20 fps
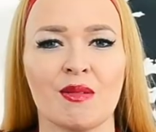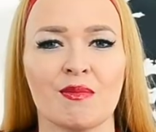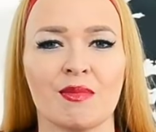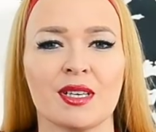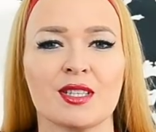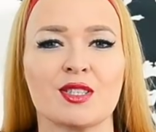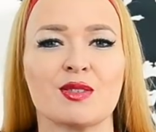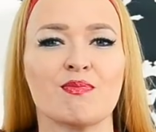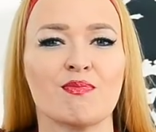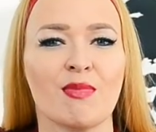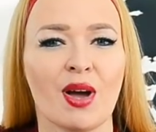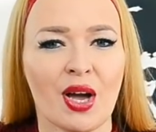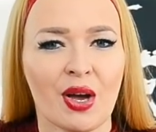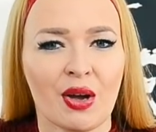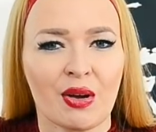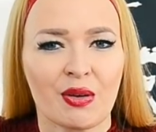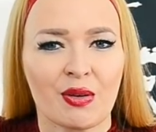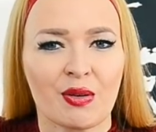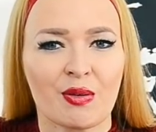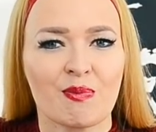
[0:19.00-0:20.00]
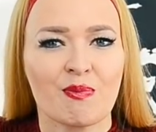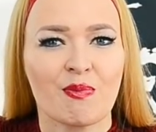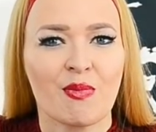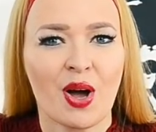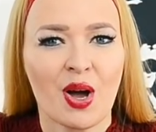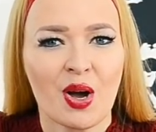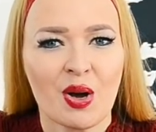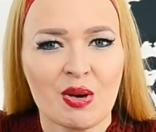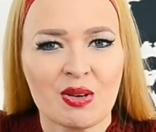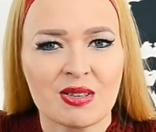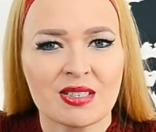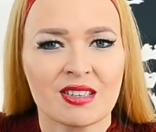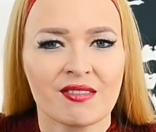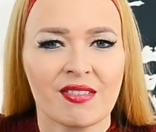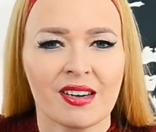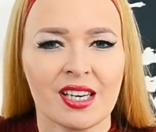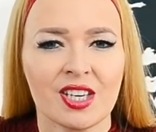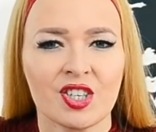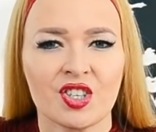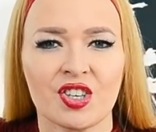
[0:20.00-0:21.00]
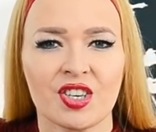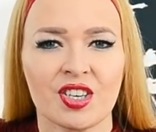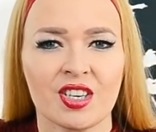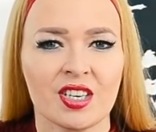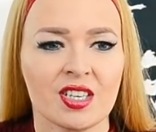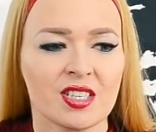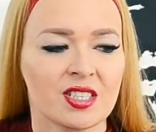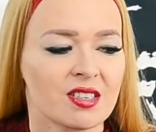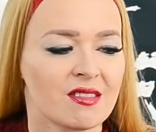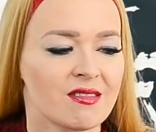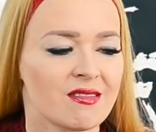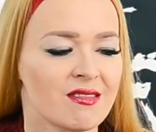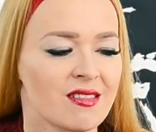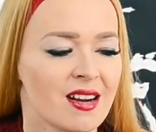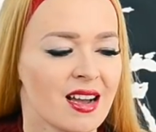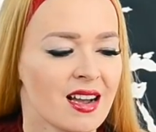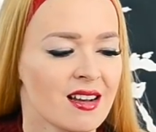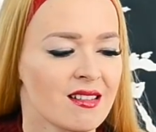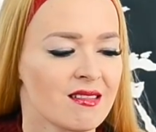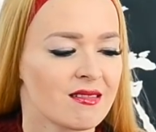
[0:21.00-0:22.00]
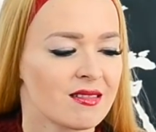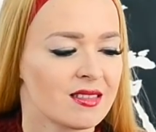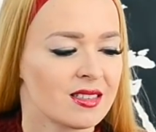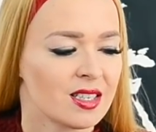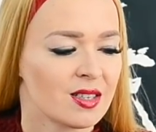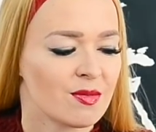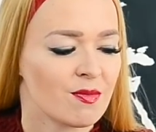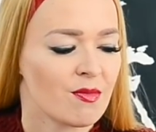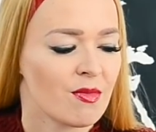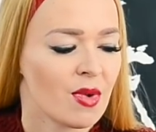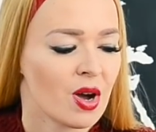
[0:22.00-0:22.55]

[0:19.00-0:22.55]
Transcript: but it's motivation. You need to round it,